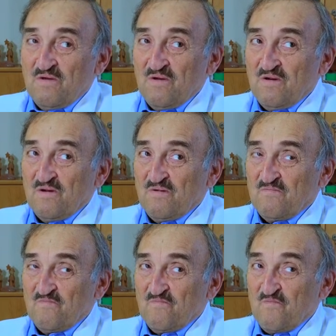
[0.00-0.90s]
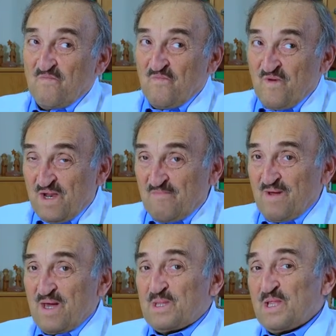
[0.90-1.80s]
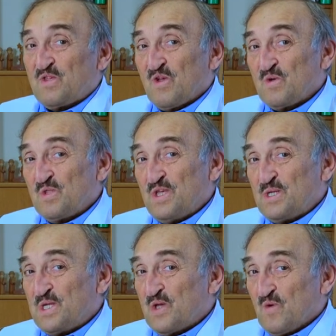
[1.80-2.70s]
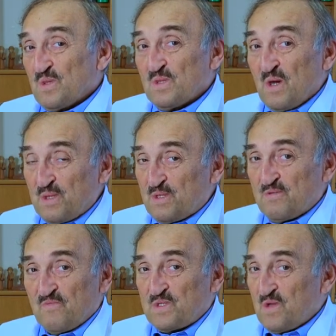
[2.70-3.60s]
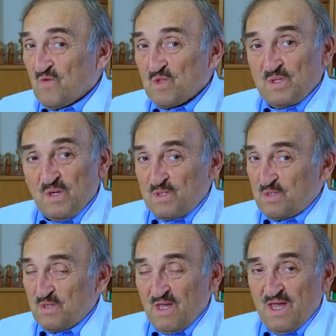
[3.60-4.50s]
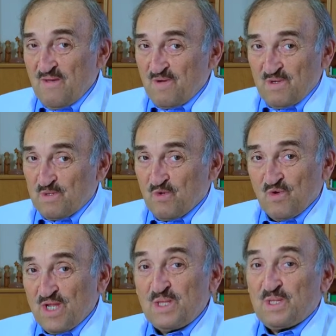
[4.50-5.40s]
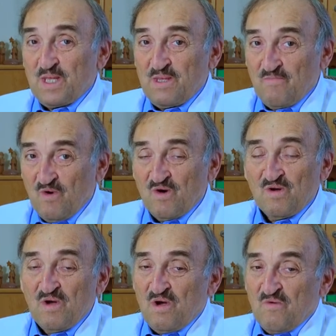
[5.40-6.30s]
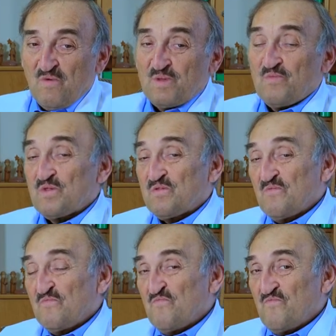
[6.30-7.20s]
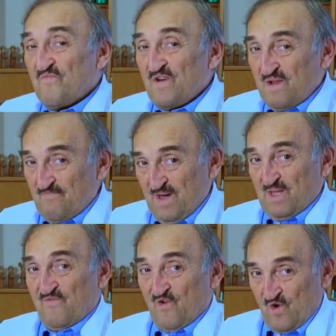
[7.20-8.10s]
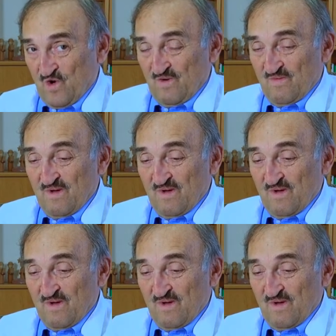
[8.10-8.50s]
very badly, so that she was not able to read anymore, what was very bad for her.